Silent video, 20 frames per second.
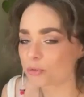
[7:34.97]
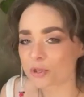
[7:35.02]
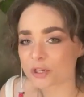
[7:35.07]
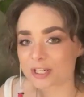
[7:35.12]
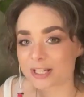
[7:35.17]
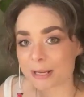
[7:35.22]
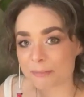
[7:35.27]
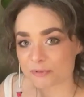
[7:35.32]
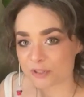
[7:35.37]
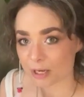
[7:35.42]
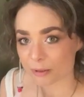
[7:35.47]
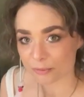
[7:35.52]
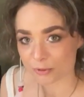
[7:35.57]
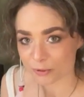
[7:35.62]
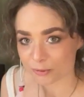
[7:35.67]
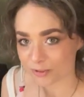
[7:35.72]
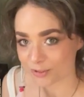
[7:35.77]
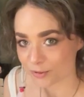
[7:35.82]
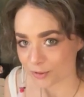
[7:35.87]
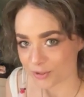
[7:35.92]
poor laptop
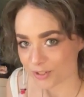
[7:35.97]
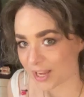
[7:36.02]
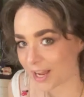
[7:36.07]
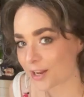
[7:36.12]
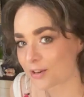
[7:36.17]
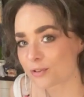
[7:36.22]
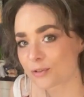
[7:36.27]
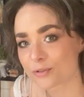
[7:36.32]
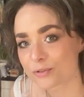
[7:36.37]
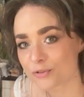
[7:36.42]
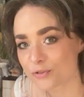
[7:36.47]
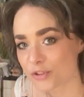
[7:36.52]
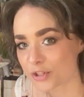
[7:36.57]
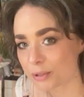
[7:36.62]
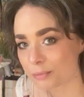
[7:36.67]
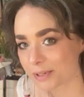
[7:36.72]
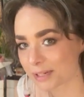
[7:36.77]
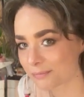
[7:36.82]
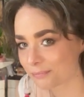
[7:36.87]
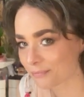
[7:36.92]
could handle
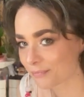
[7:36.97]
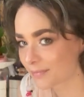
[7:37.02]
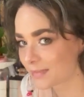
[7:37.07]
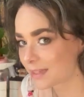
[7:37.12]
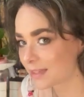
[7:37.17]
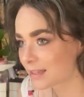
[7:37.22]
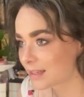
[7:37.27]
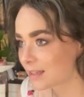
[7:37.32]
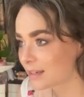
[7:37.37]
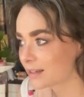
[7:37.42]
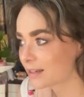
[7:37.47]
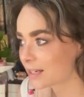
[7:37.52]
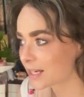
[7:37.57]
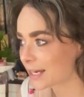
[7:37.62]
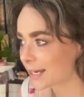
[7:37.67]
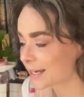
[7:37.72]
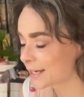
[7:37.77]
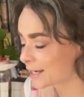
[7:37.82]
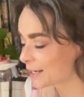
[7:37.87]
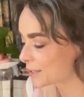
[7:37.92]
streaming.
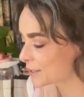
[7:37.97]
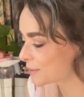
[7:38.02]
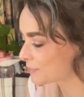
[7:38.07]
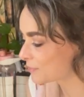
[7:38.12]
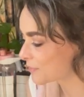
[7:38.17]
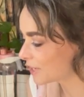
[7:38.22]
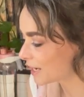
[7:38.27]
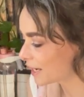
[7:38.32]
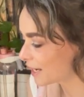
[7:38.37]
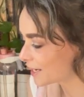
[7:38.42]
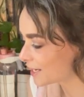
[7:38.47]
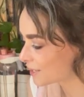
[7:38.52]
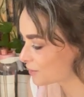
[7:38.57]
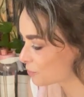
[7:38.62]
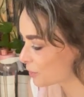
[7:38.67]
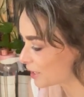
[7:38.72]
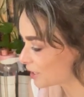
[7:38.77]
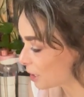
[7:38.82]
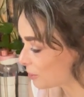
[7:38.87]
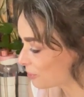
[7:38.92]
I had read